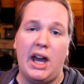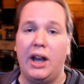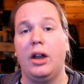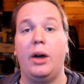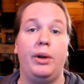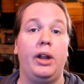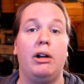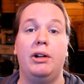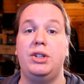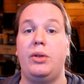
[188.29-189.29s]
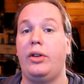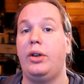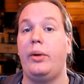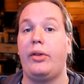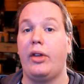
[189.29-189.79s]
and I would encourage you to
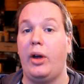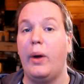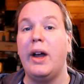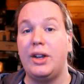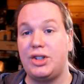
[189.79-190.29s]
do so.